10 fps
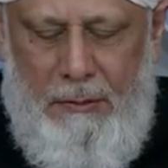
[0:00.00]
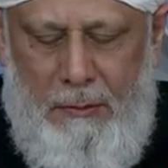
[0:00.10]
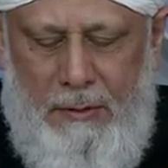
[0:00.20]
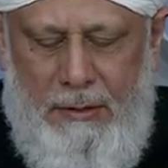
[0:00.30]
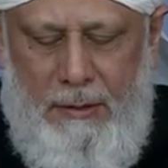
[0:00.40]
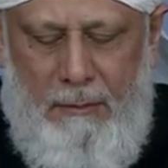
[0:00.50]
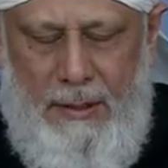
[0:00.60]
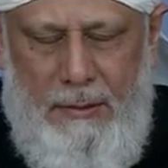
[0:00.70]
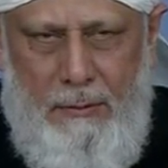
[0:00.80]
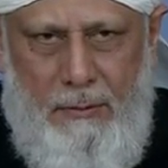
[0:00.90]
and also
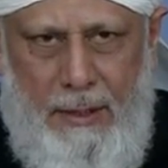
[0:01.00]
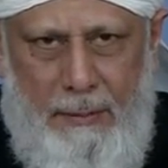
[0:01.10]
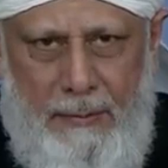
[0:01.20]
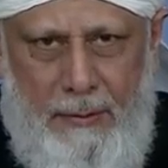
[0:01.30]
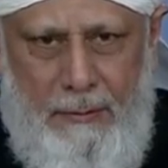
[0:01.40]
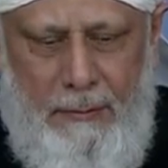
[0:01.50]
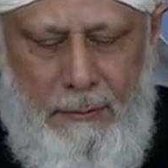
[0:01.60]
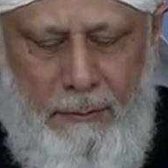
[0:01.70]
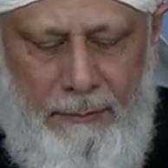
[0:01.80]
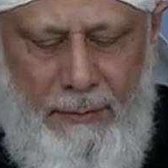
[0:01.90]
act upon that.
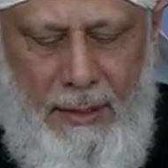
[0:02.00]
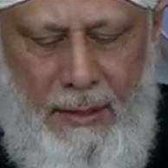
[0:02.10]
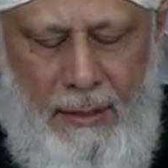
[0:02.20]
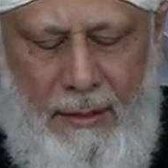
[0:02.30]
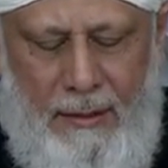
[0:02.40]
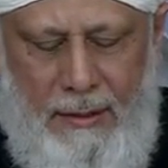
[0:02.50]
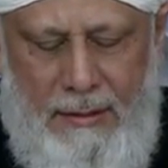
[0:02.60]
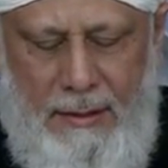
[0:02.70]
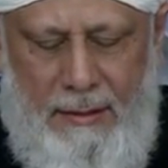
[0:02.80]
And, uh,